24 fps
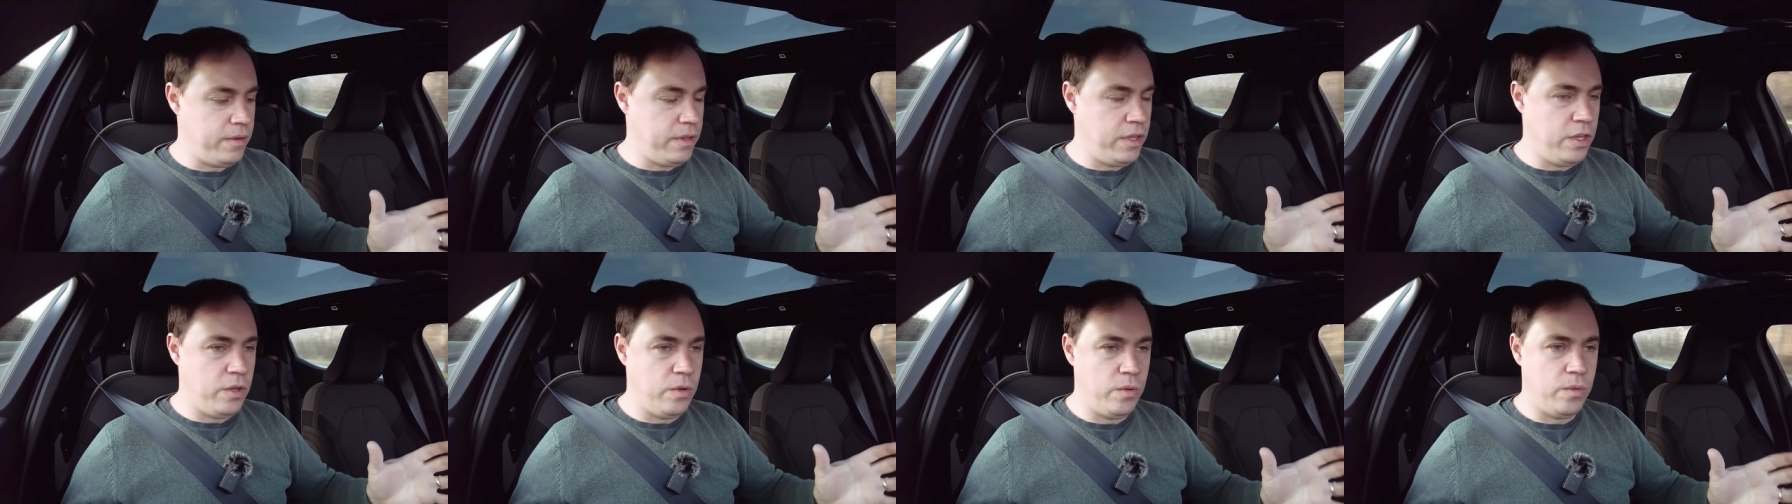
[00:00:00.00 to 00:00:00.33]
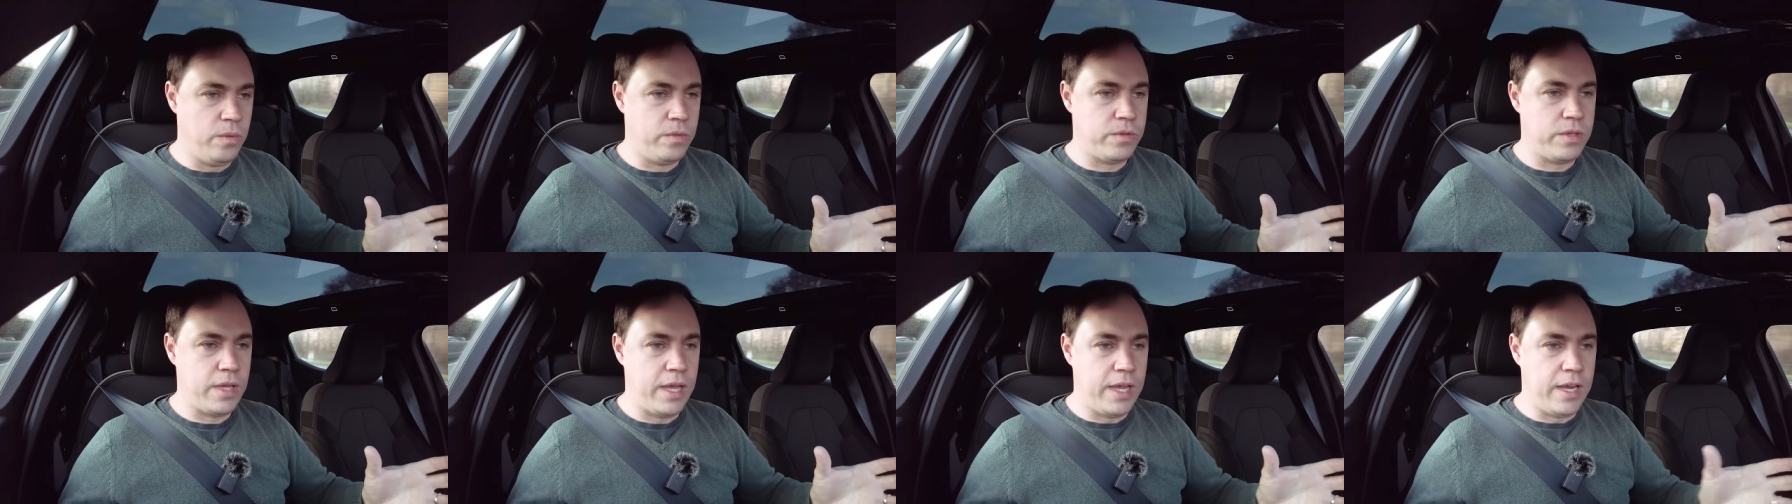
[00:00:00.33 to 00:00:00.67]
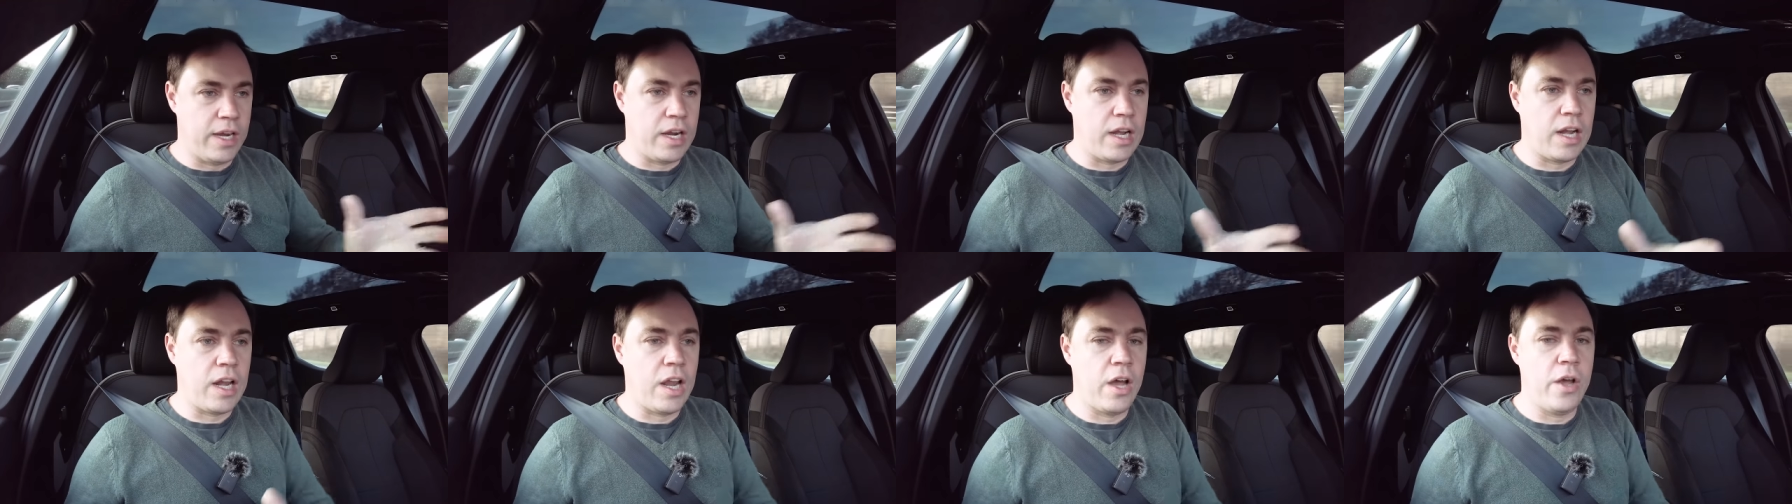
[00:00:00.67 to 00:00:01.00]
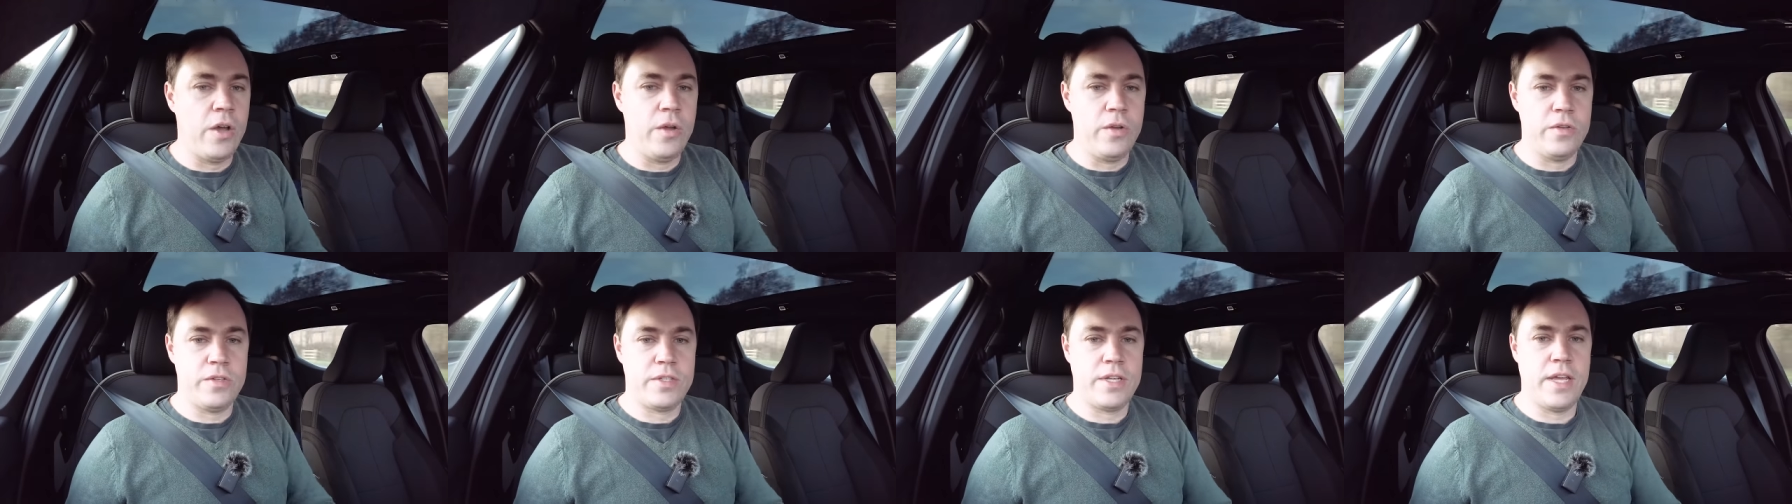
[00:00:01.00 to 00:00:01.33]
you
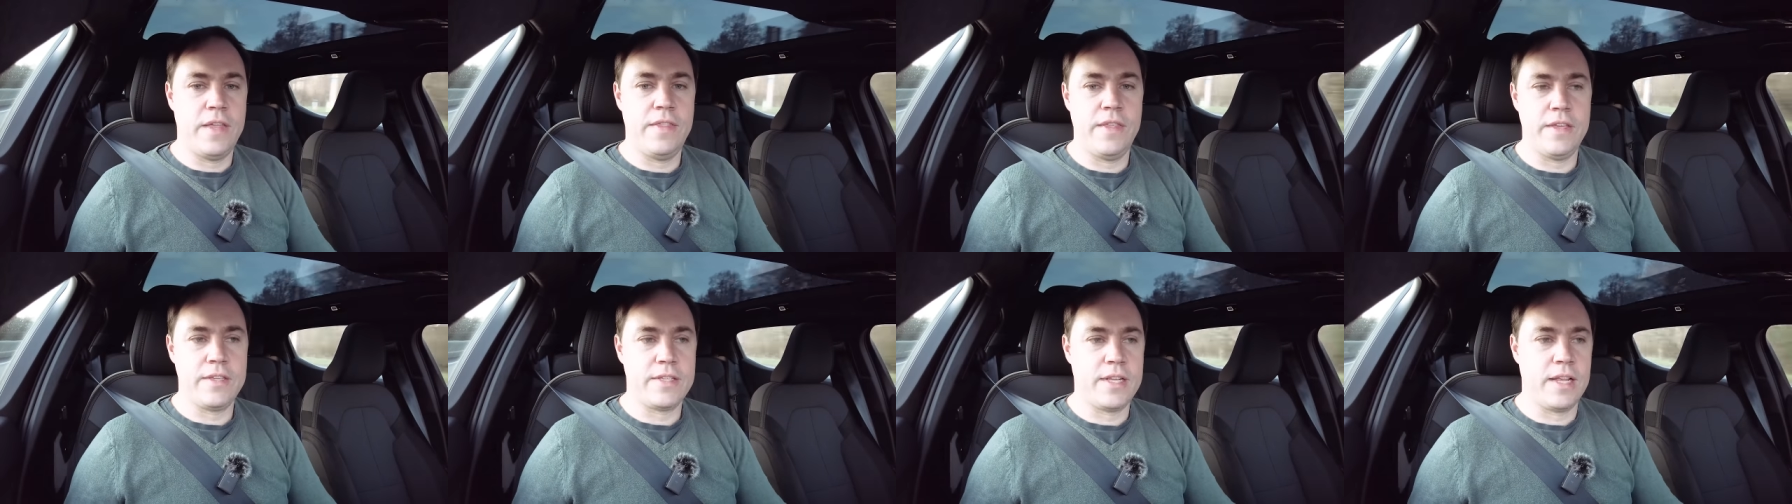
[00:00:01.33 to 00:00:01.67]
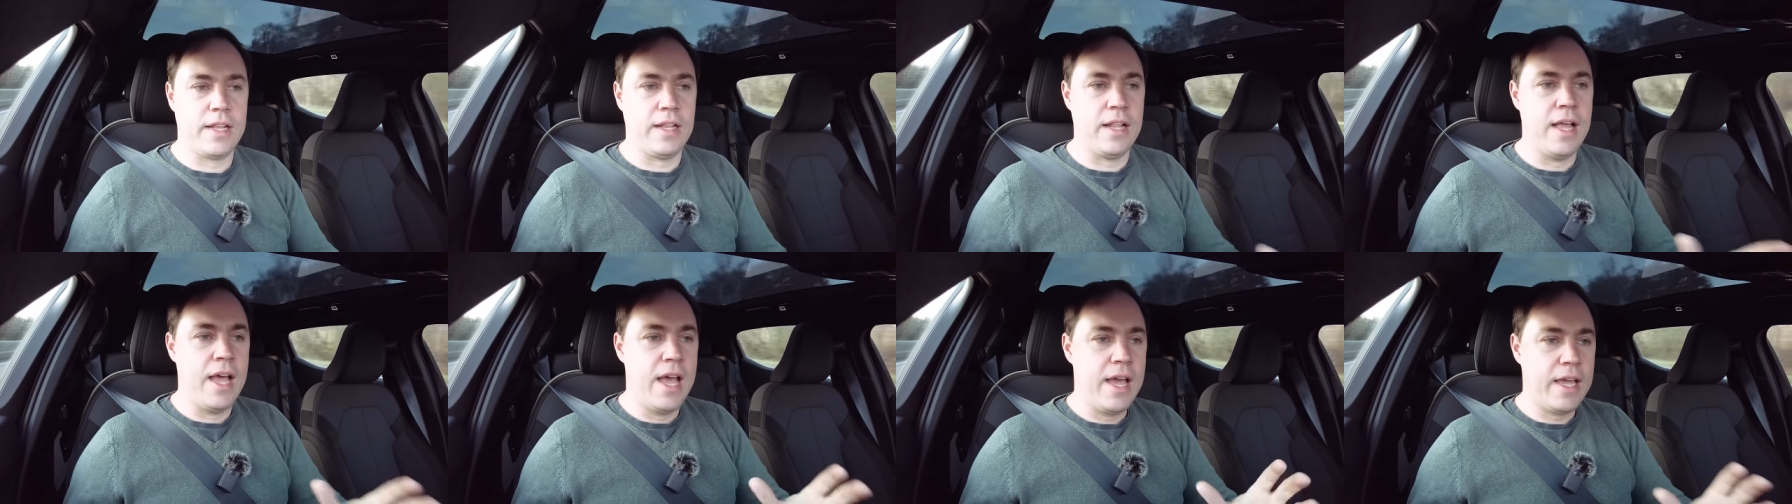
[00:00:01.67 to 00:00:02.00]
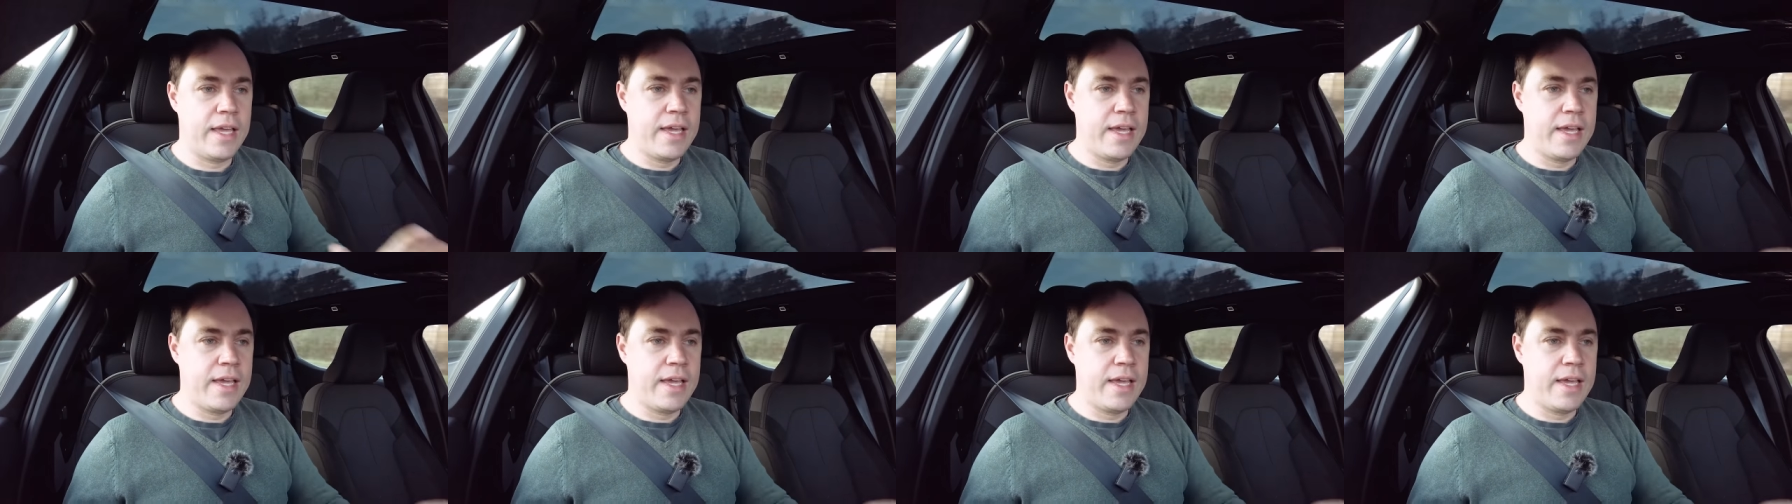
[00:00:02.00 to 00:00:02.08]
enclosed in this little